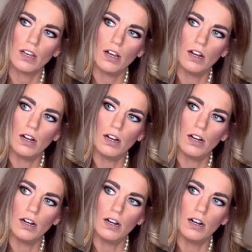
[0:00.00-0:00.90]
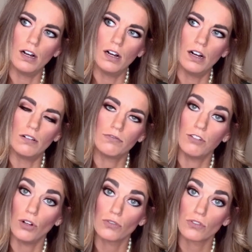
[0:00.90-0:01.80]

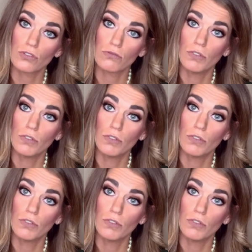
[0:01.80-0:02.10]
False.